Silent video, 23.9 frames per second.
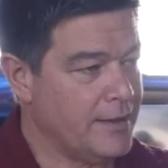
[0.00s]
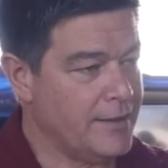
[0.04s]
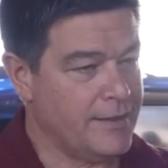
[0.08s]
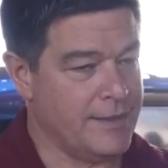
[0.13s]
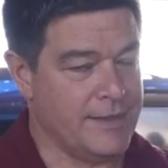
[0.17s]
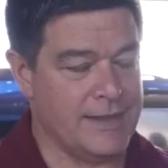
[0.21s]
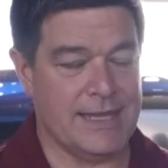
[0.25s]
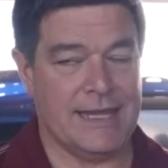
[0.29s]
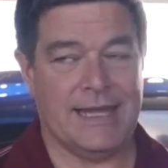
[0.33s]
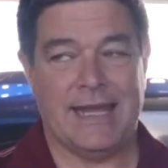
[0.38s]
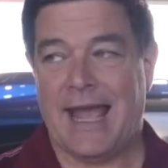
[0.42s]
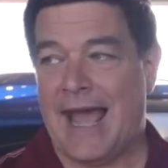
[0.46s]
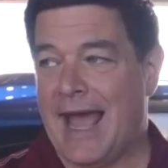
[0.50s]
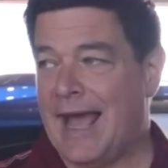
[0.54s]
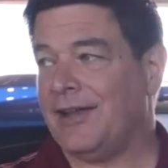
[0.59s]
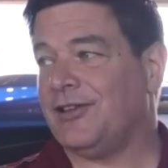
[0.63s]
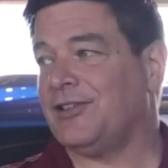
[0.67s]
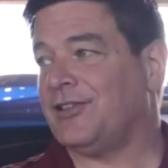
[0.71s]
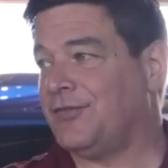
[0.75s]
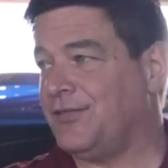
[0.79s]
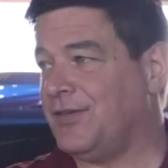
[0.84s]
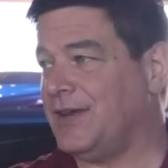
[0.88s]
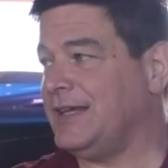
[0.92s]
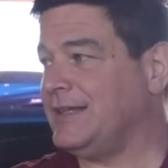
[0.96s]
the
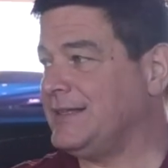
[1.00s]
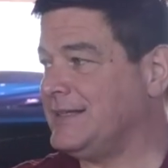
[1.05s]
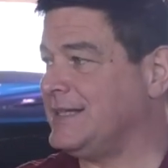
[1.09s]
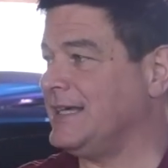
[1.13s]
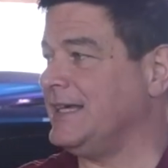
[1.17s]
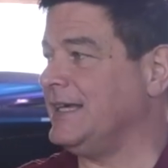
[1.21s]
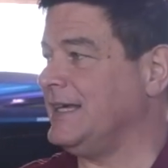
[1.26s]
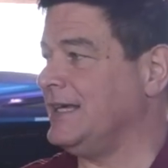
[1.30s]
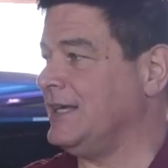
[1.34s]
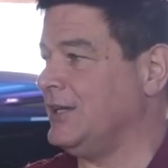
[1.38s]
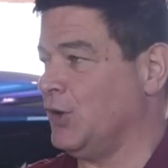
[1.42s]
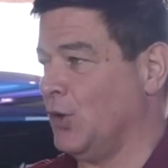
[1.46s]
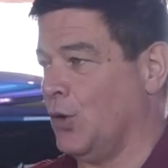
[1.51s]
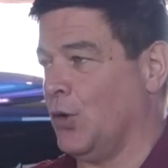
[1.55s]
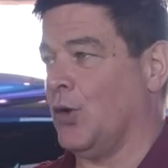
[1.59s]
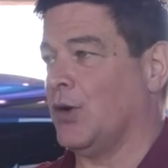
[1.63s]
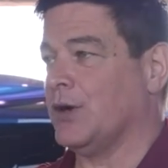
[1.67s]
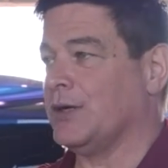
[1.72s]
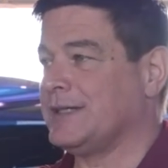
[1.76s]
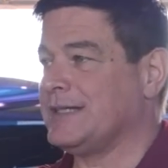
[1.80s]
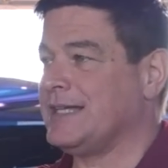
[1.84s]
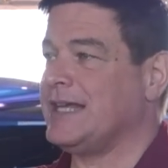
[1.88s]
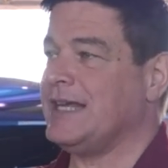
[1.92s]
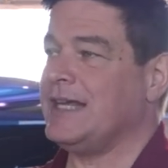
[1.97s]
SVT or
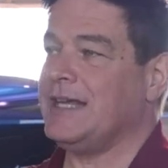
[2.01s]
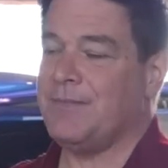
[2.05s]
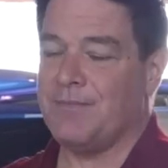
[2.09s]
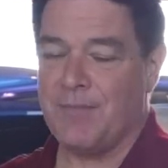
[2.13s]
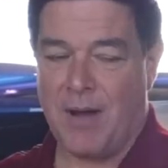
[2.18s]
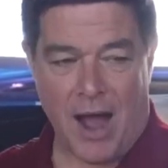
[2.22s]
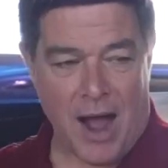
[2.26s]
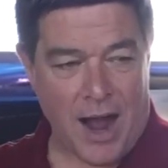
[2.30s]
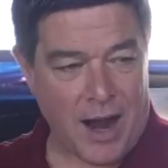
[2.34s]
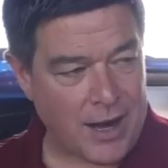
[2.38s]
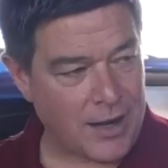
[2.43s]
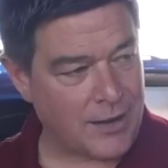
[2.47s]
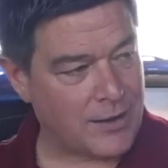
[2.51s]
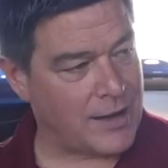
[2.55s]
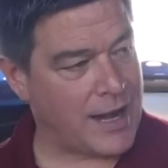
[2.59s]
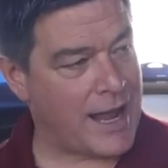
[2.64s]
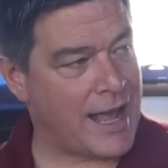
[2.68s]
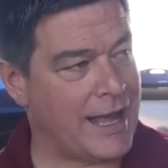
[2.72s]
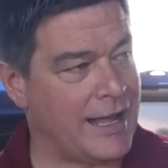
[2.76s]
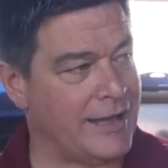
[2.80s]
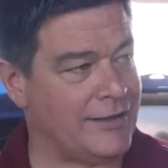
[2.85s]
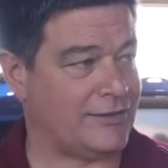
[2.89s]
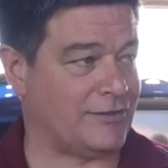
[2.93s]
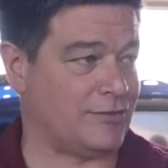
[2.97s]
Team
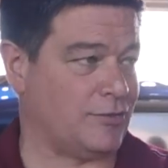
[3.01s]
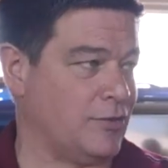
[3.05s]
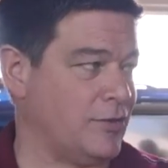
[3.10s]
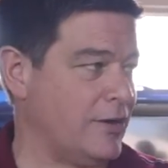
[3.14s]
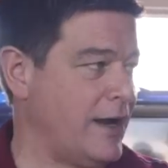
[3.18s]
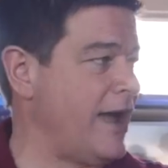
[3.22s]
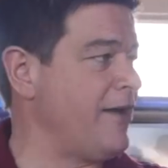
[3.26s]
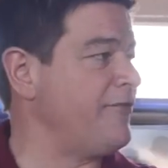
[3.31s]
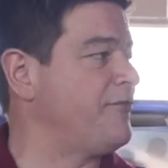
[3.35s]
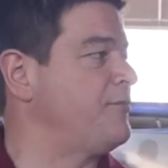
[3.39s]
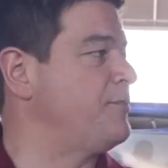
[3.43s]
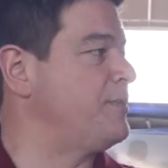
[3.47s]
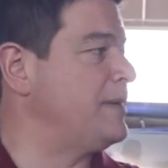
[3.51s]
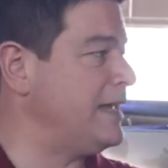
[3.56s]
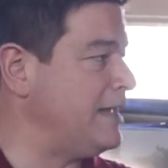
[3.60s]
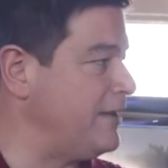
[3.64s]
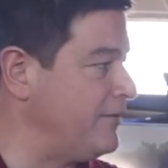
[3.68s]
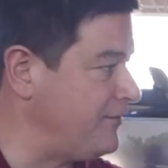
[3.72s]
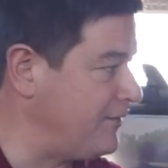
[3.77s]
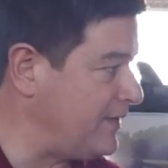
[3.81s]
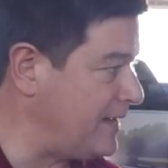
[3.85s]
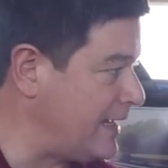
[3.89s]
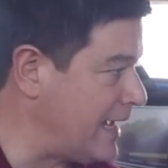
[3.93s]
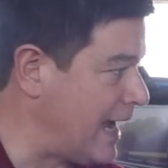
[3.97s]
RS or
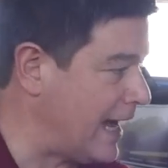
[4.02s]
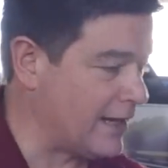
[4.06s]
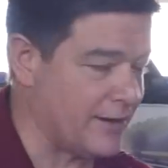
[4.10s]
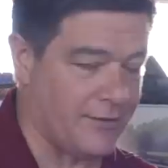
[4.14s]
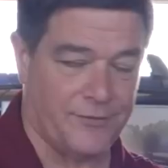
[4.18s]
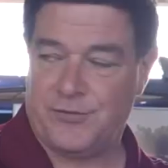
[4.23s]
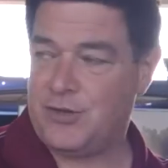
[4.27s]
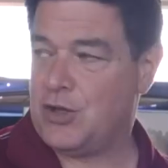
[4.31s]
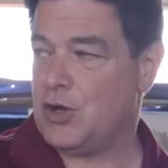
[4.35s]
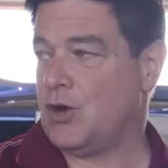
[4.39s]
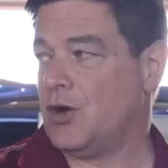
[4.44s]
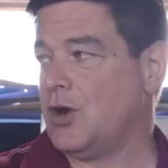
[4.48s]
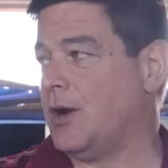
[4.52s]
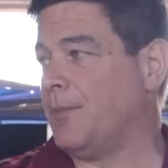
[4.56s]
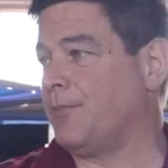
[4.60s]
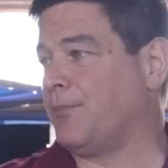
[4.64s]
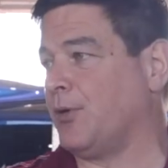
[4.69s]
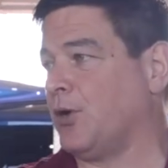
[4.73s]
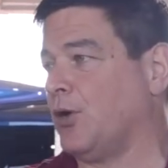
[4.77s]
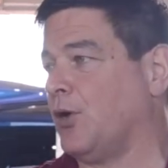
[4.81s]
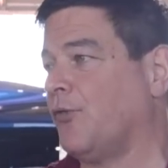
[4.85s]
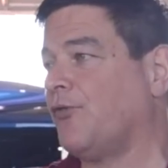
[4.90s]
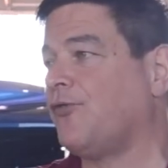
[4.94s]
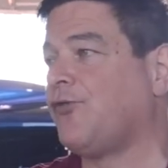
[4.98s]
FPV out of Europe
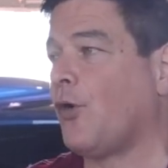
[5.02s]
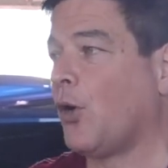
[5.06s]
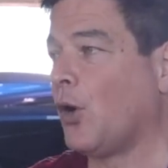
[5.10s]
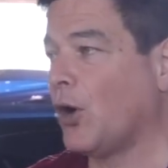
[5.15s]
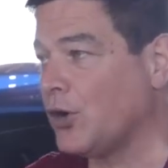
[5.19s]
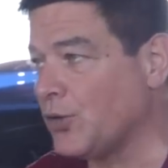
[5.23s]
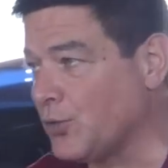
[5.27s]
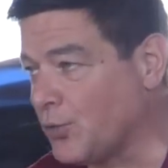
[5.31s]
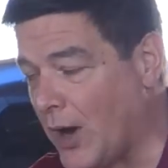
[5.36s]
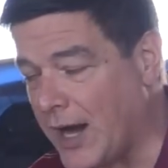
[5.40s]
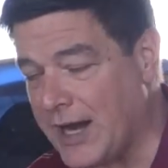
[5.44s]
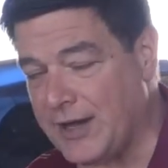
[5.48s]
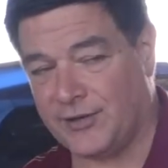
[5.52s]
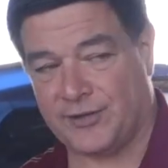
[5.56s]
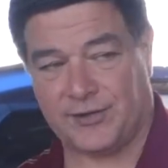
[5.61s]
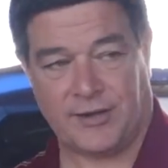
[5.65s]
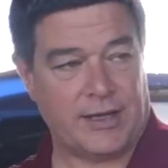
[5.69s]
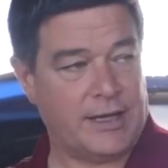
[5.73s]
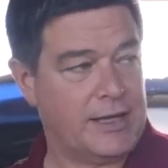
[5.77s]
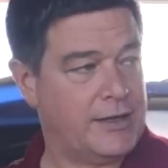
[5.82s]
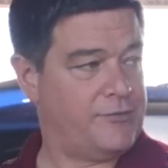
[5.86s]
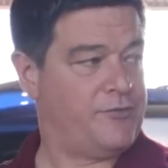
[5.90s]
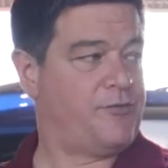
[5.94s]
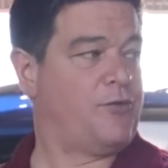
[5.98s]
or Ford
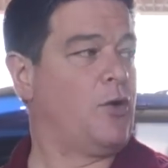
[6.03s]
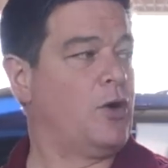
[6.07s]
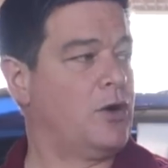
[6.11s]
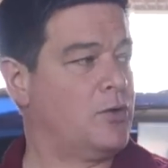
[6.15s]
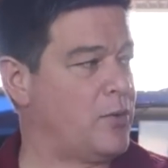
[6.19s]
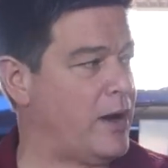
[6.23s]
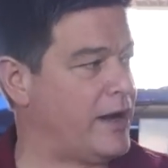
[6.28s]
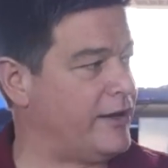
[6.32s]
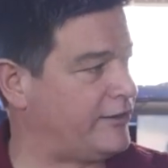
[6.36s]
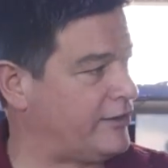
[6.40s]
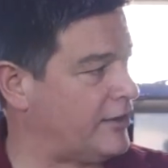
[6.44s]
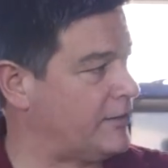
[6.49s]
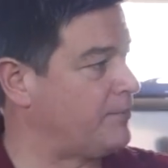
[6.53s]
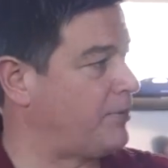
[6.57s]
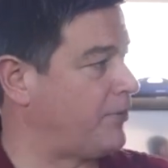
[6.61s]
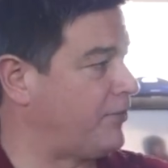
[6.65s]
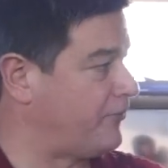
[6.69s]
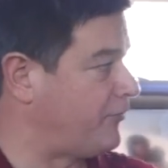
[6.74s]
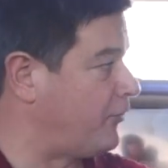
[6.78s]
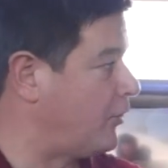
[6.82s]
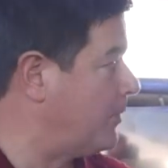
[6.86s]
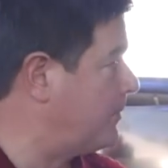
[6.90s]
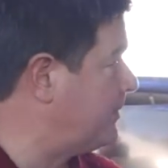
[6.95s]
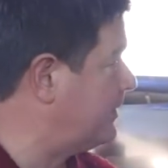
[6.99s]
Racing and Ford Racing
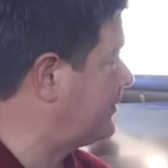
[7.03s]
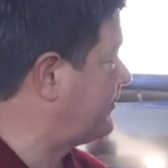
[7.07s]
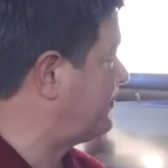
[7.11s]
Performance